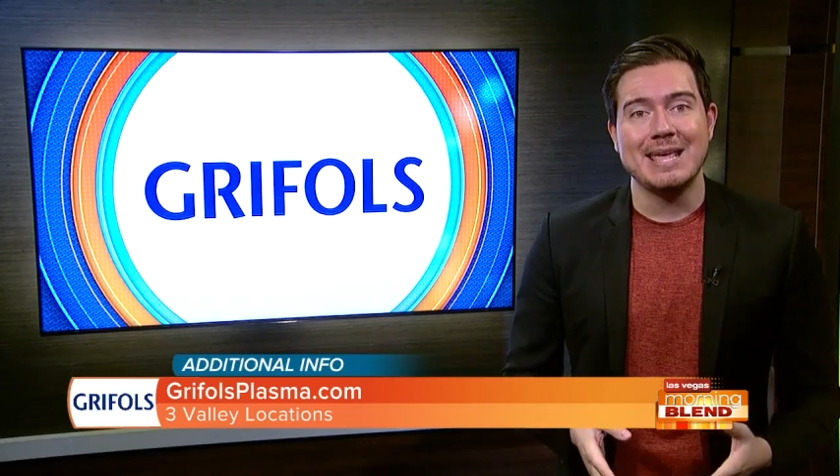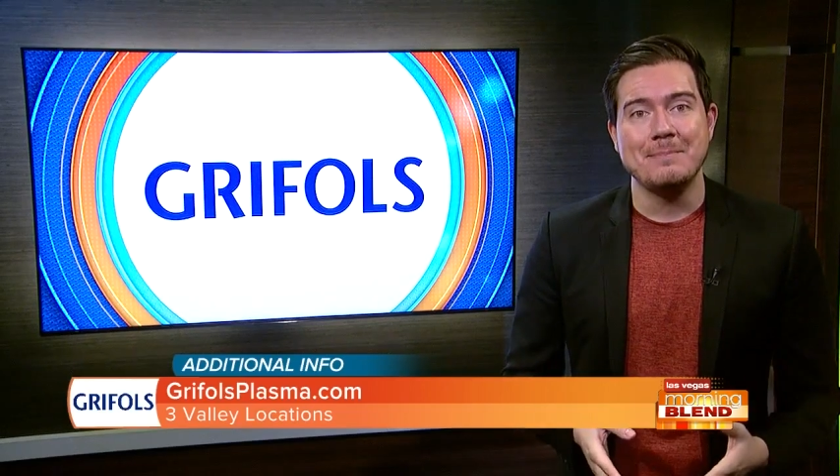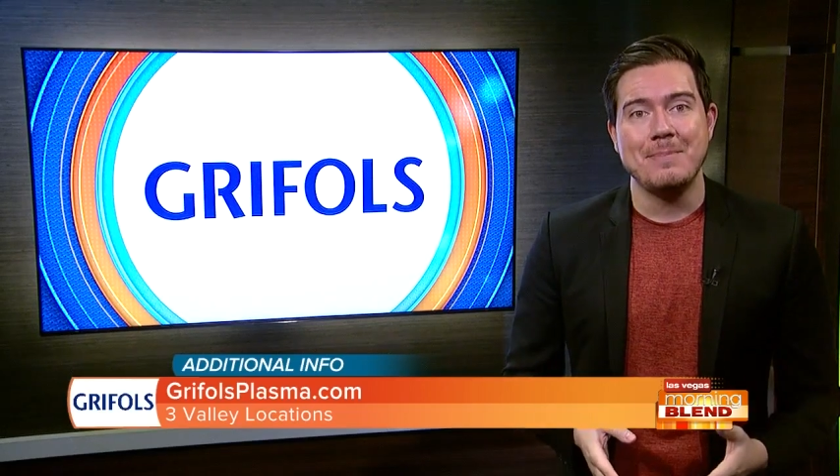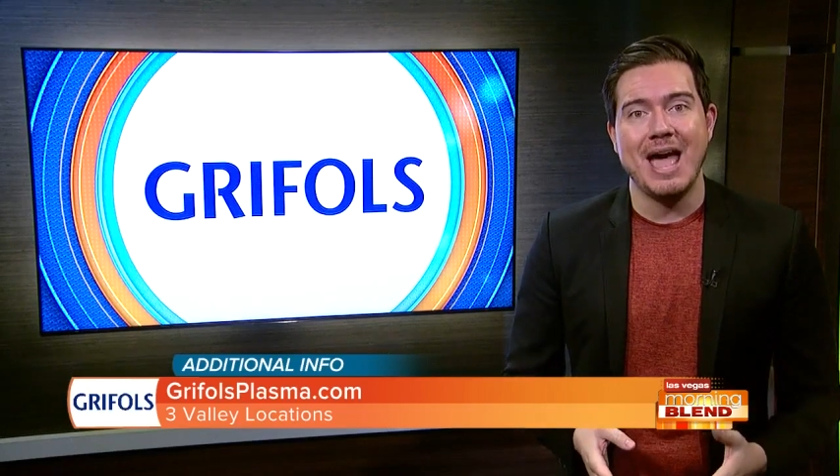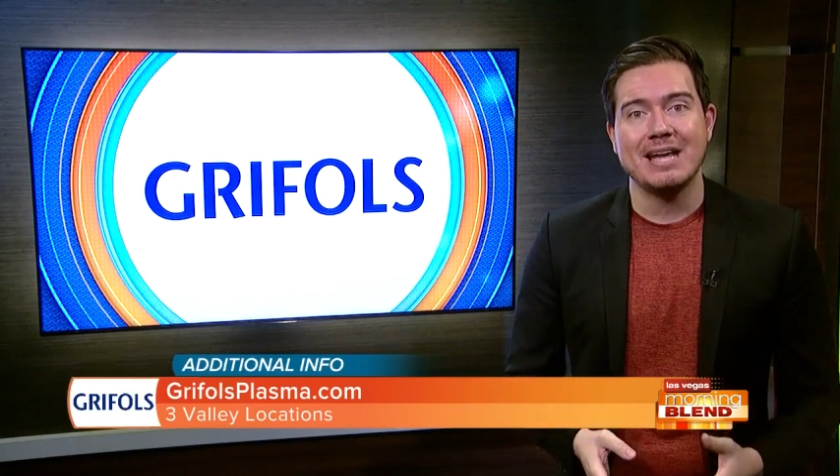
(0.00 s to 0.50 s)

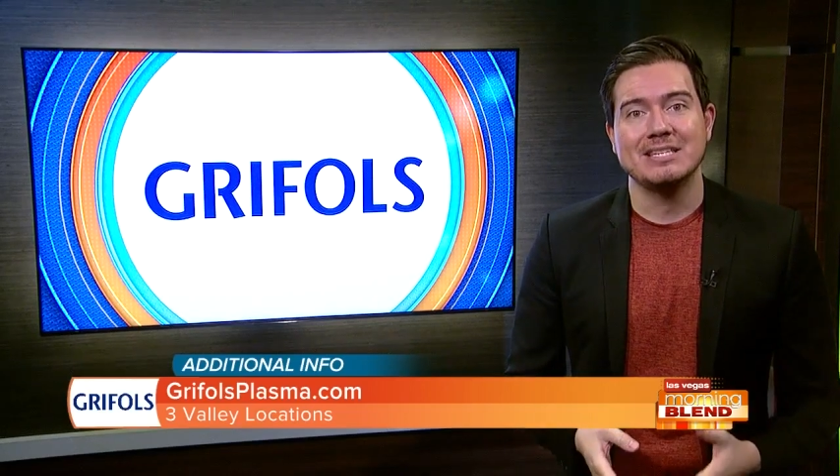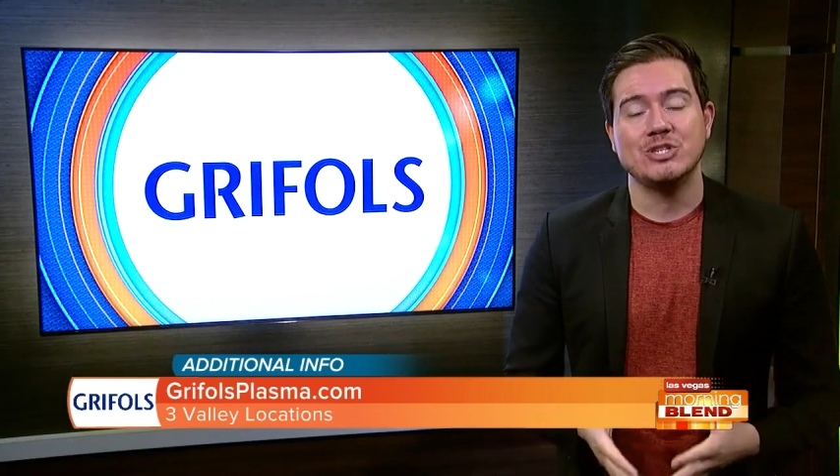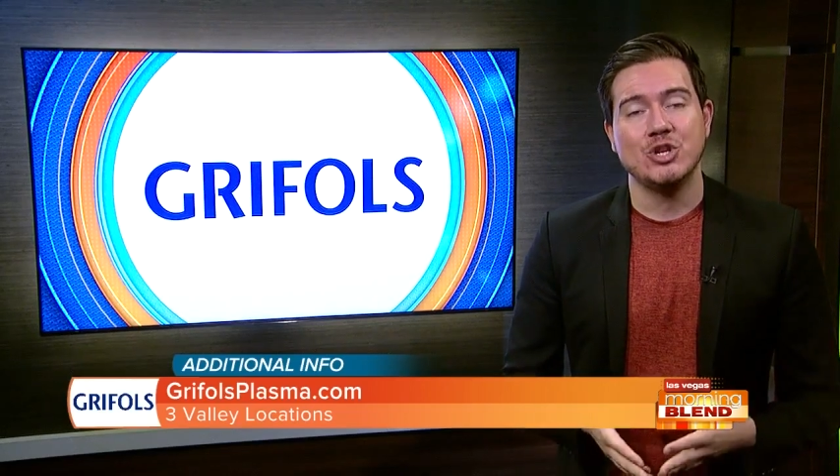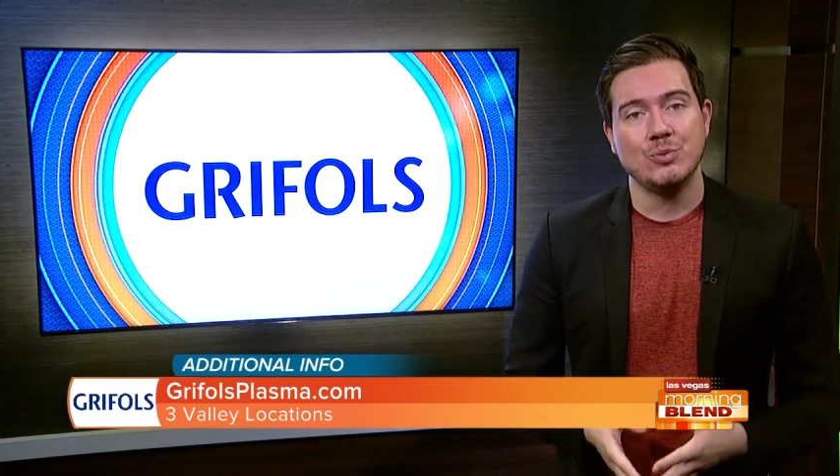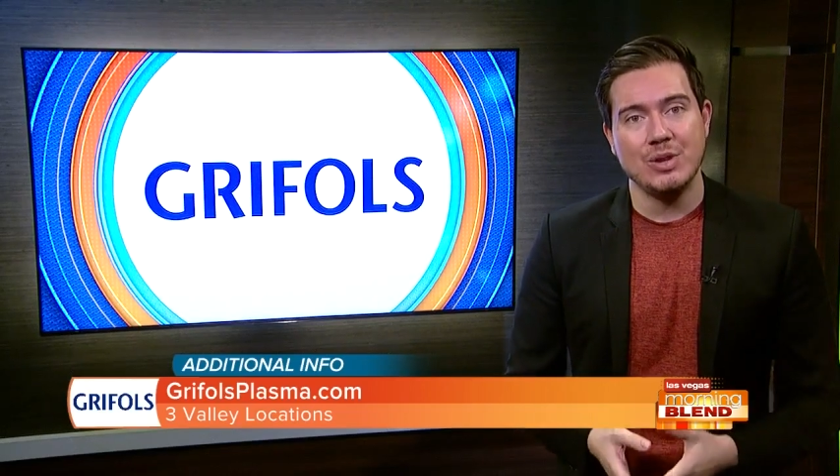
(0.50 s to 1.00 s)
impacted
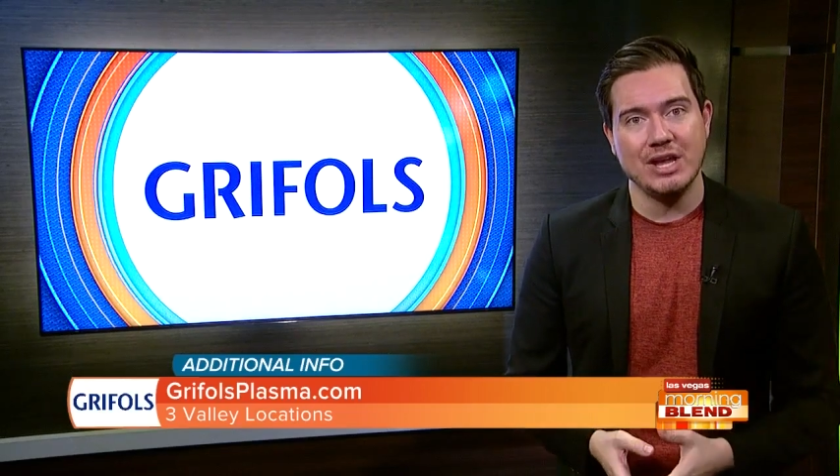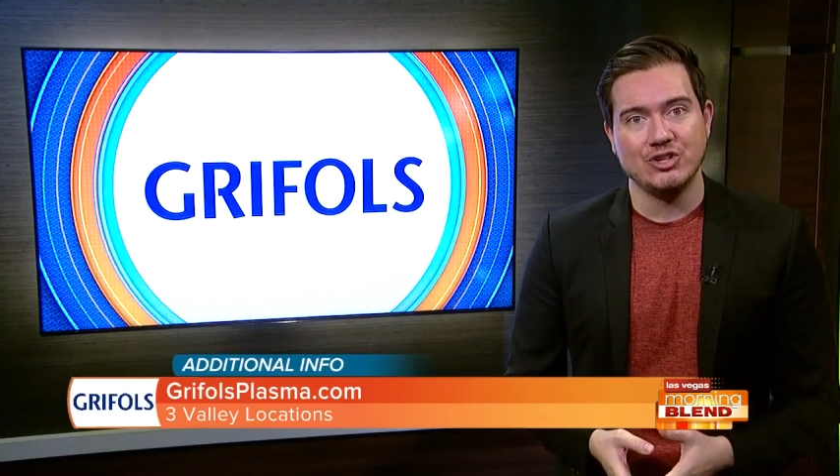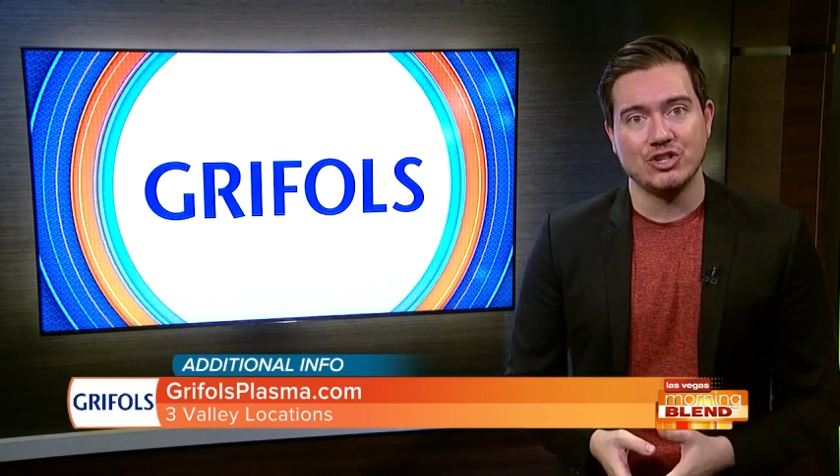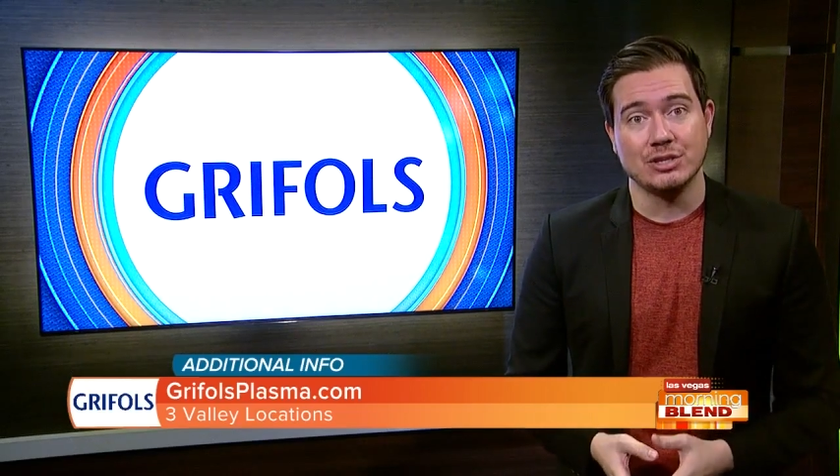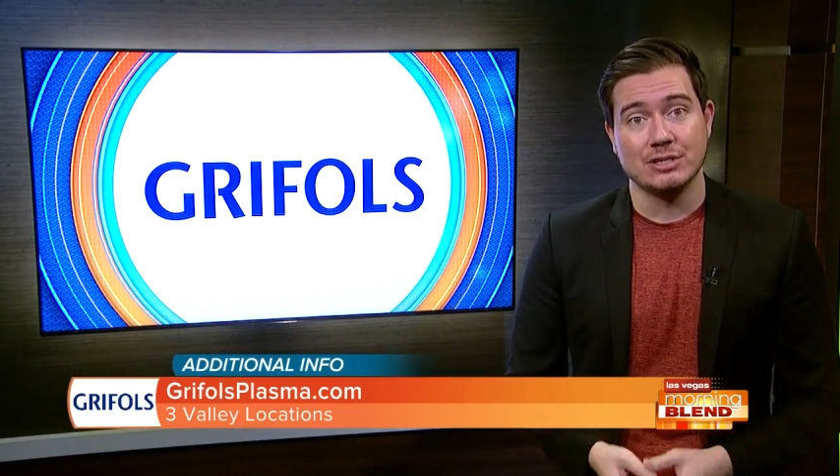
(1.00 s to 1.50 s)

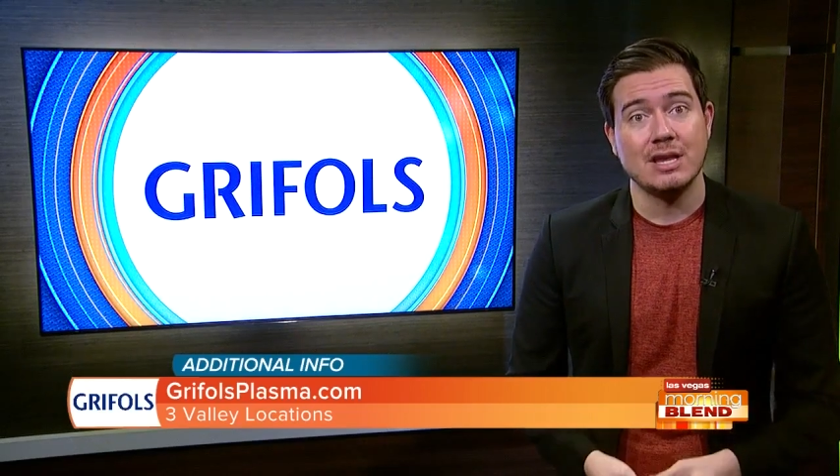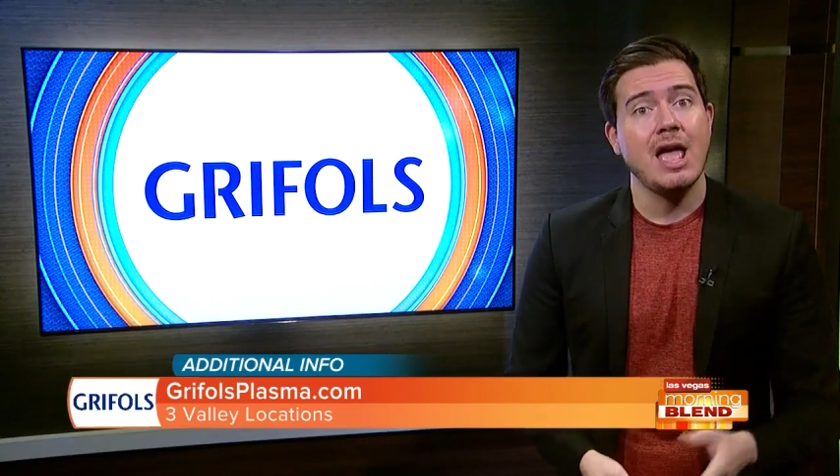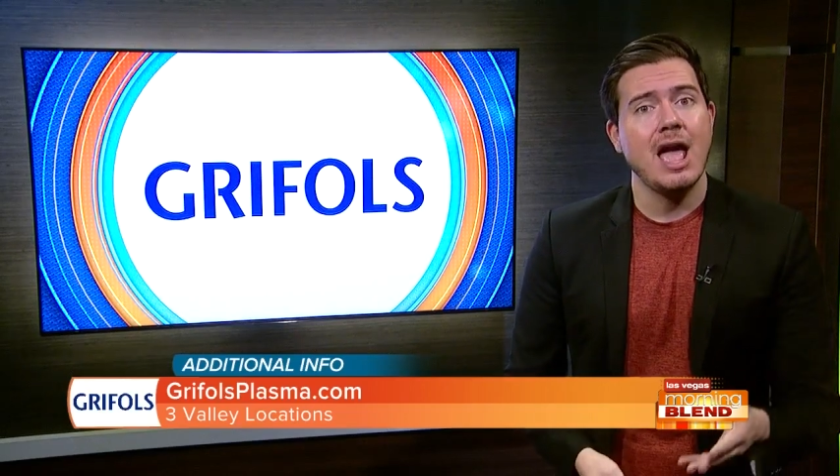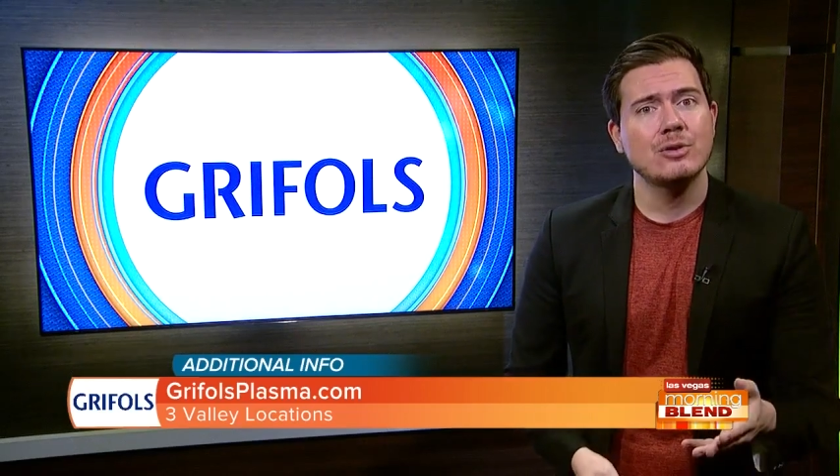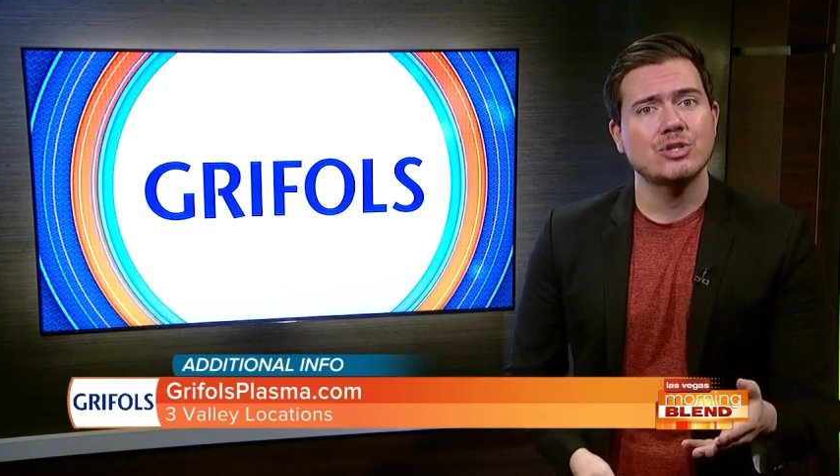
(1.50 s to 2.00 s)
donations.
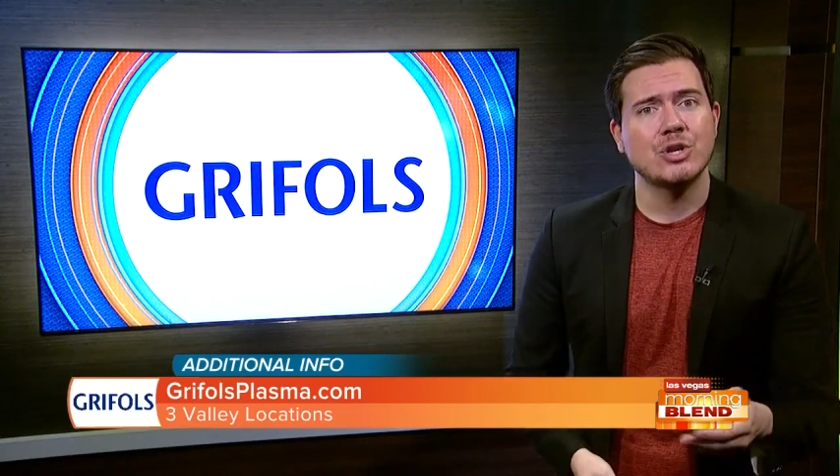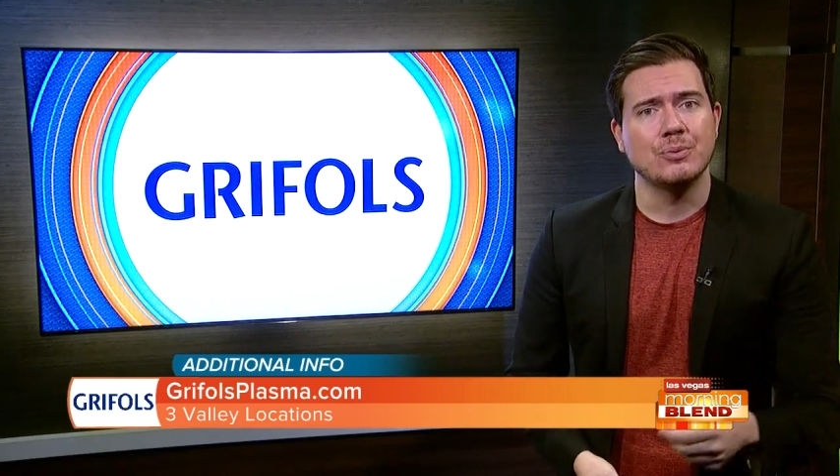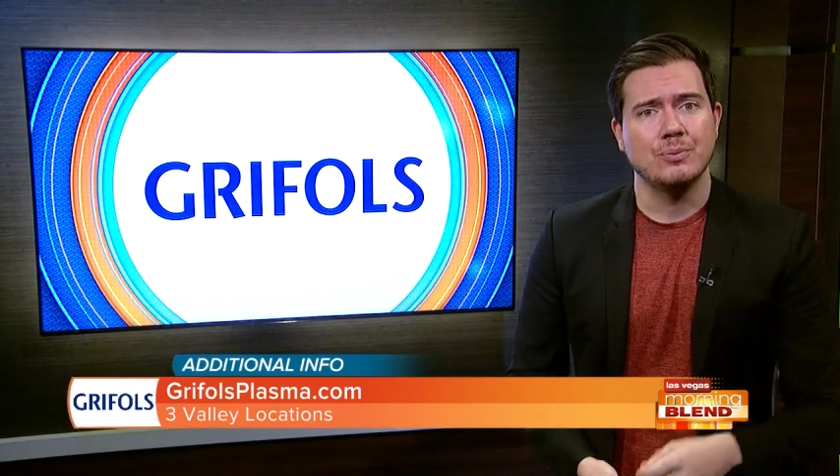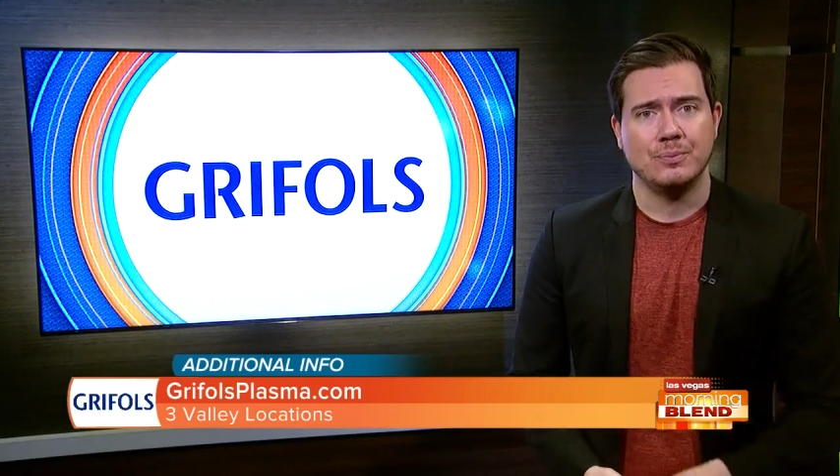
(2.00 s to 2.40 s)
How so?